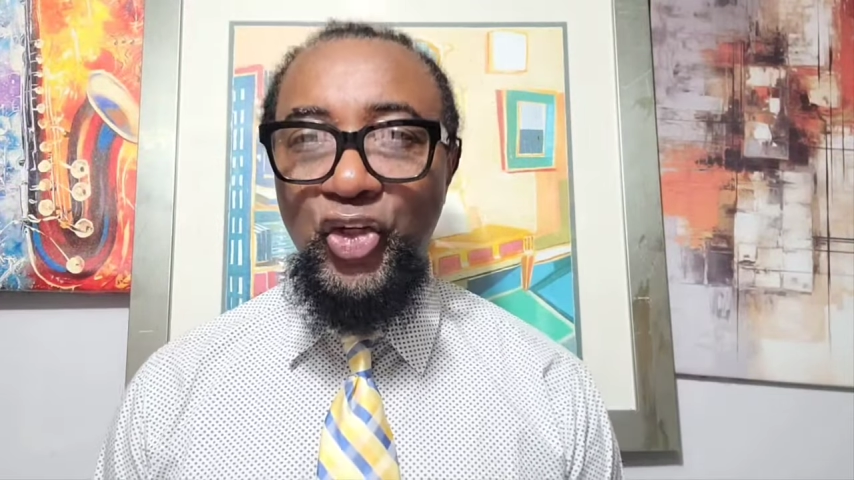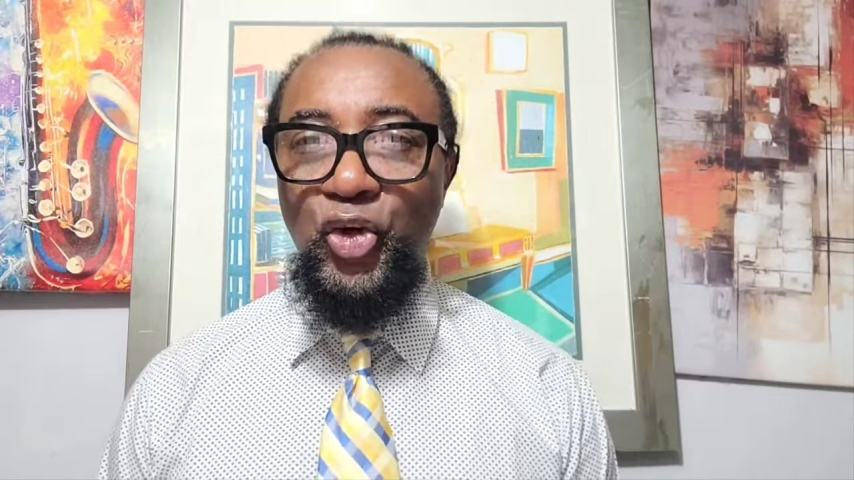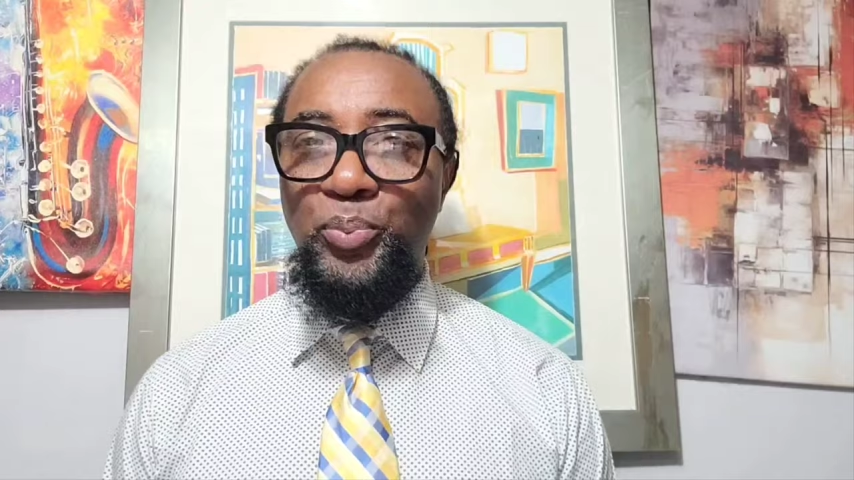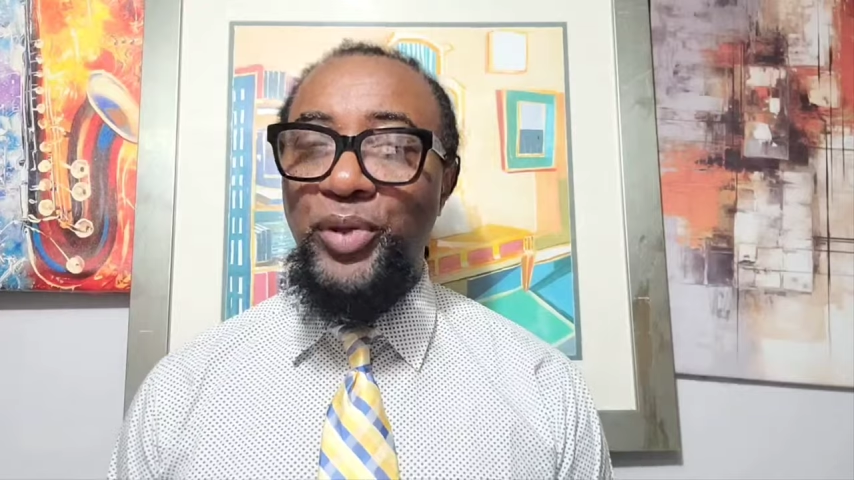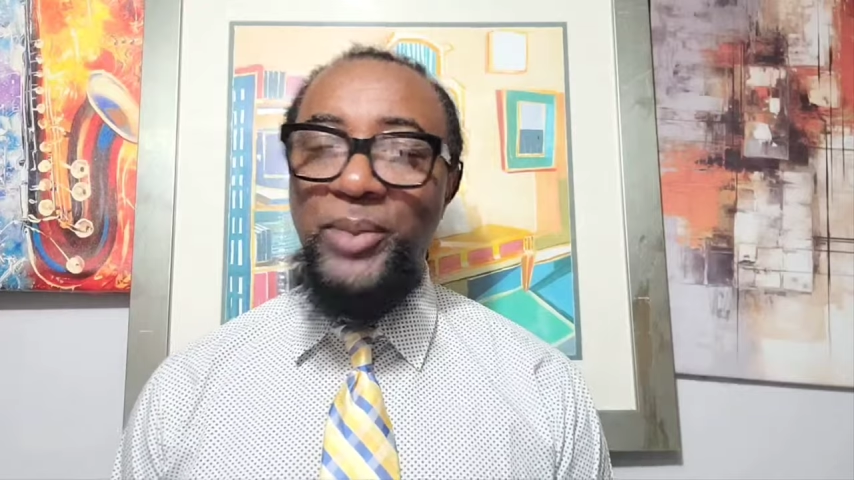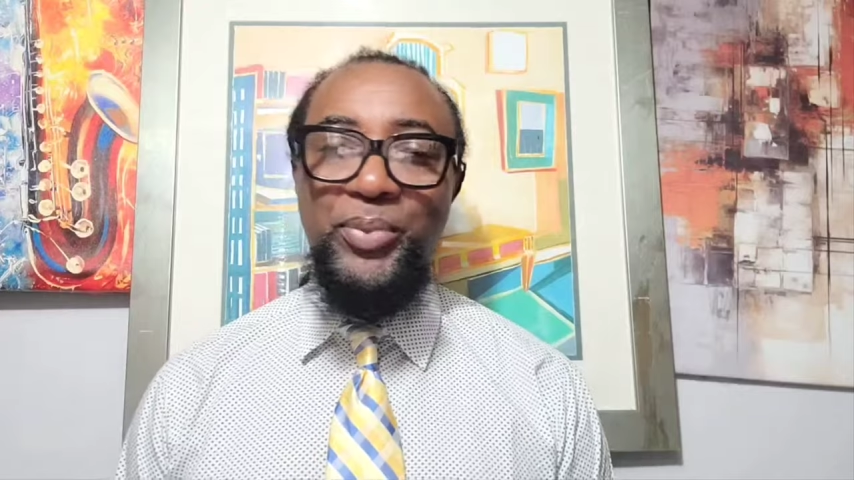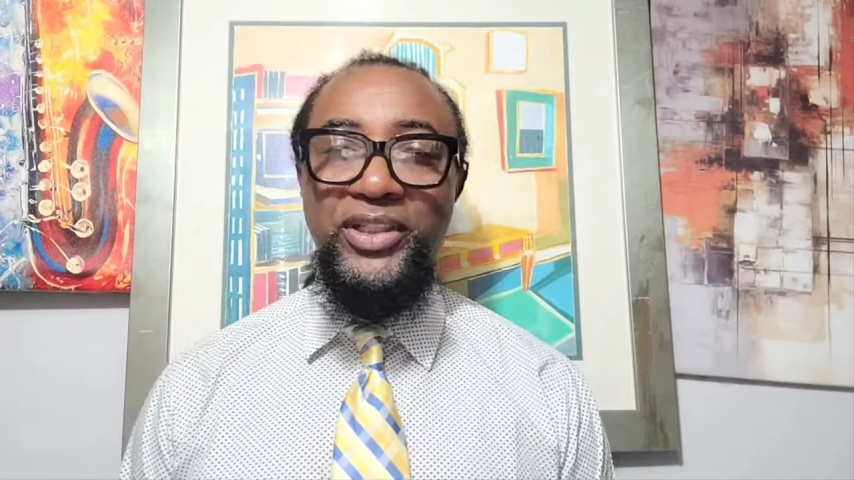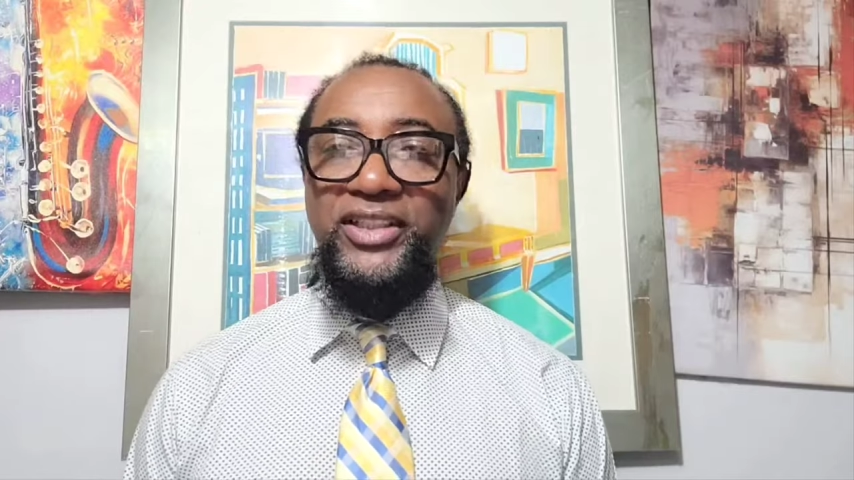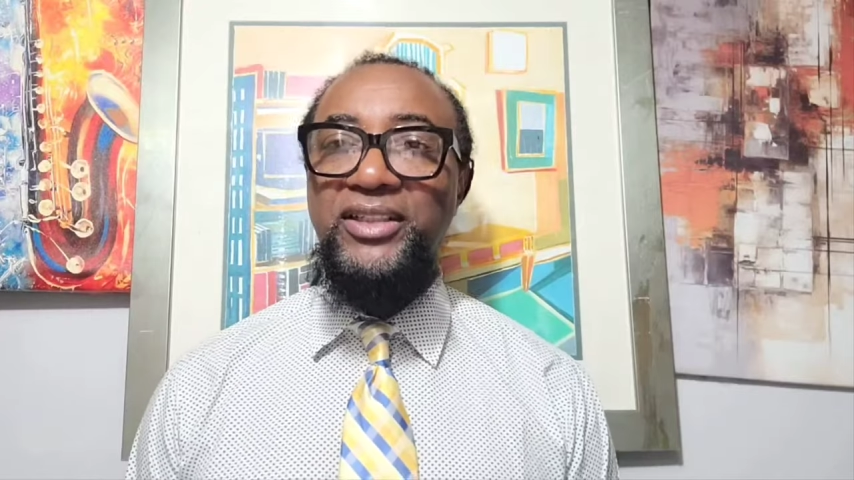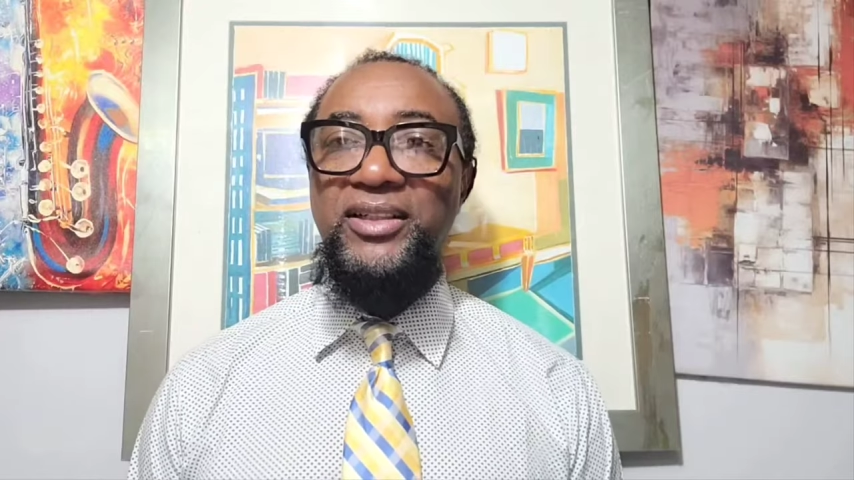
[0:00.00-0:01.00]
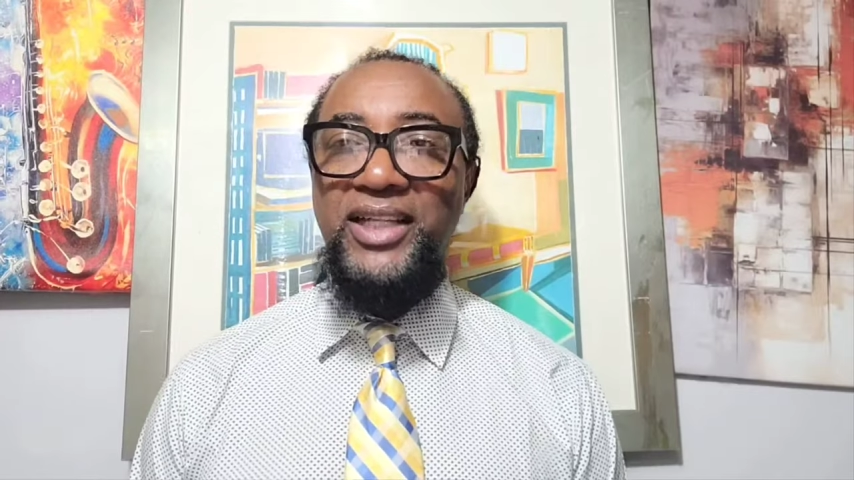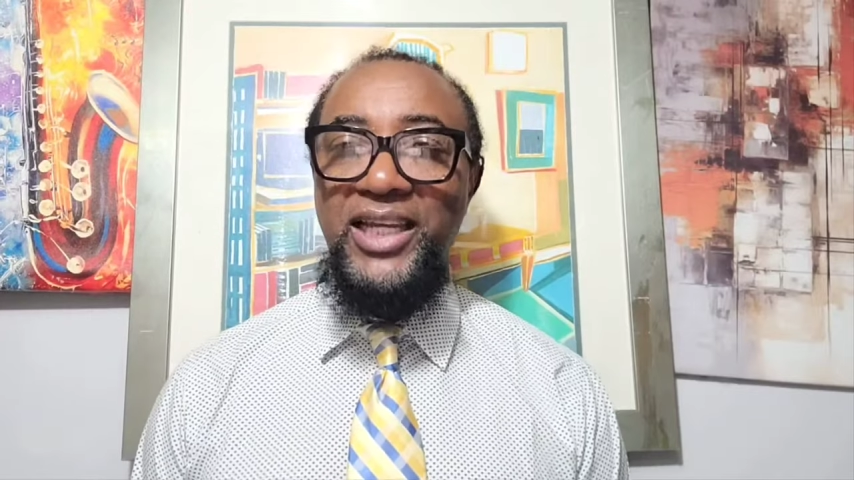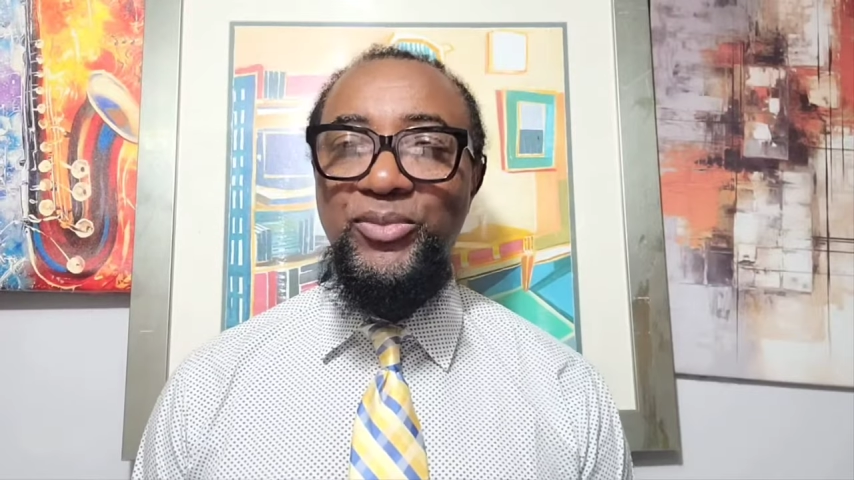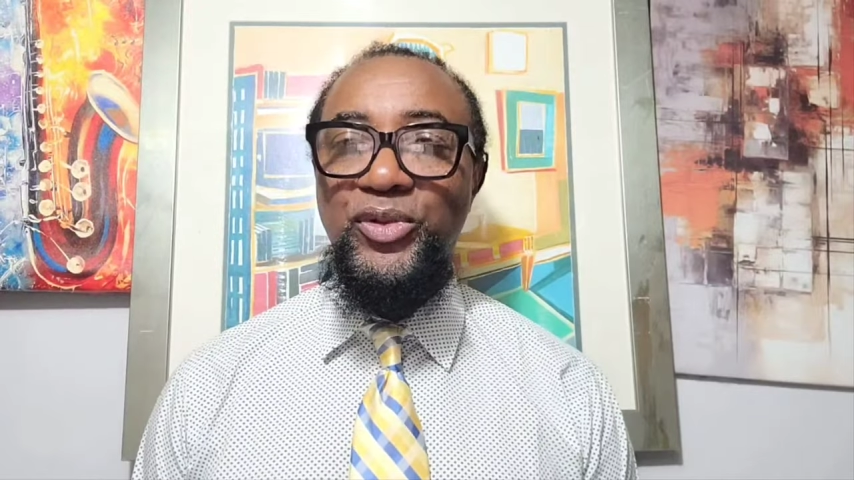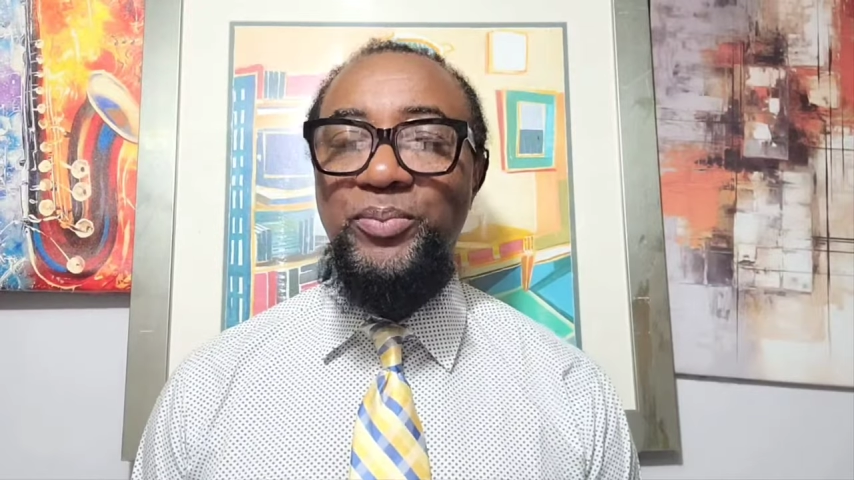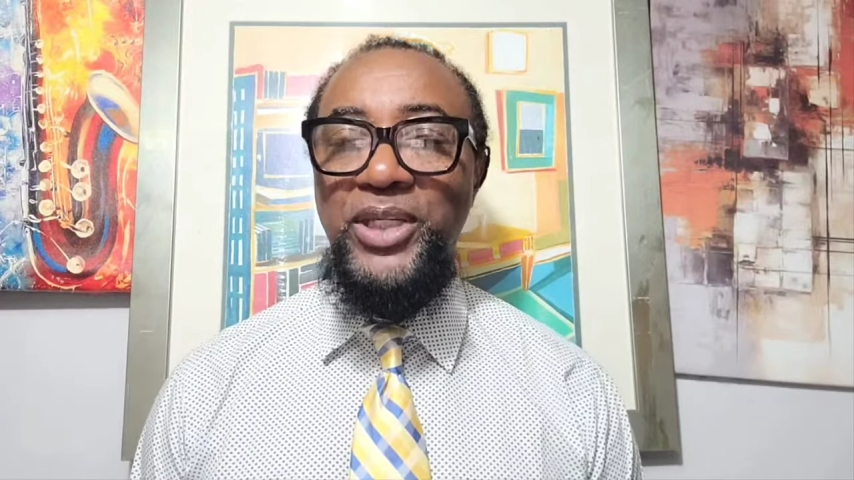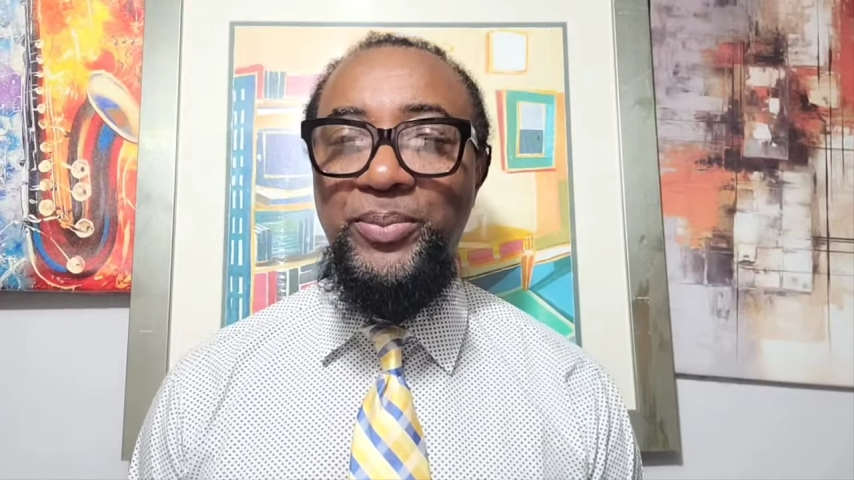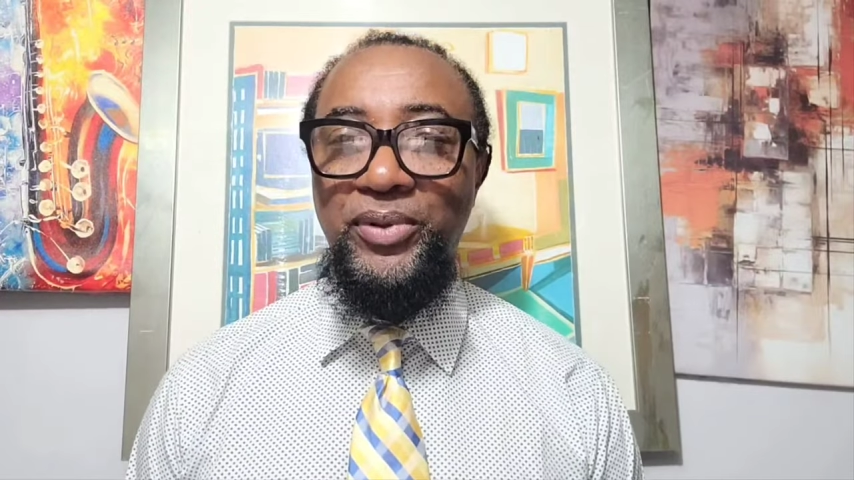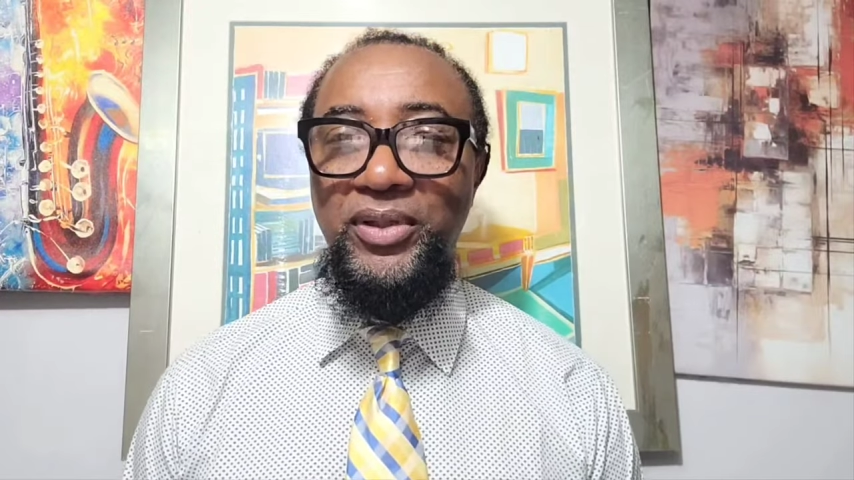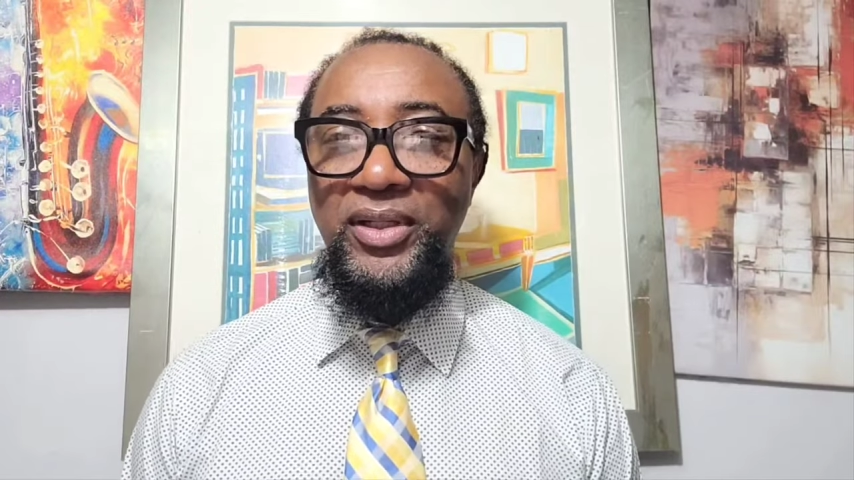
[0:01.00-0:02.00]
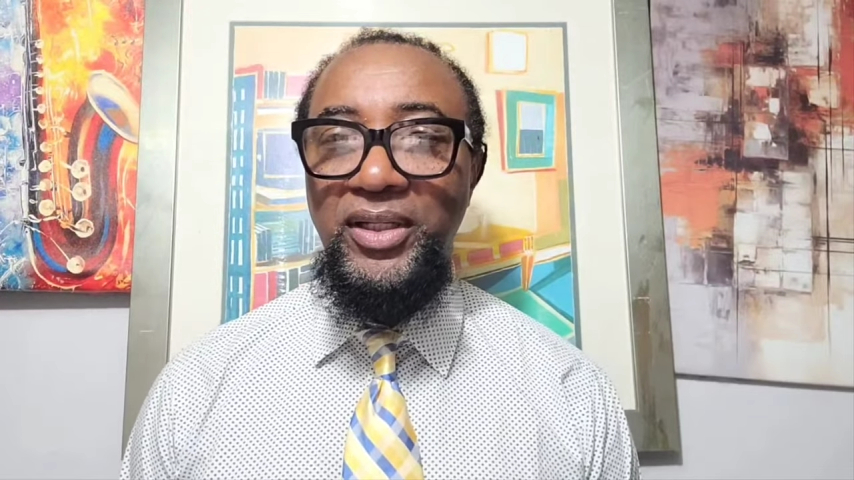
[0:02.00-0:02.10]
Don't play political games with the people.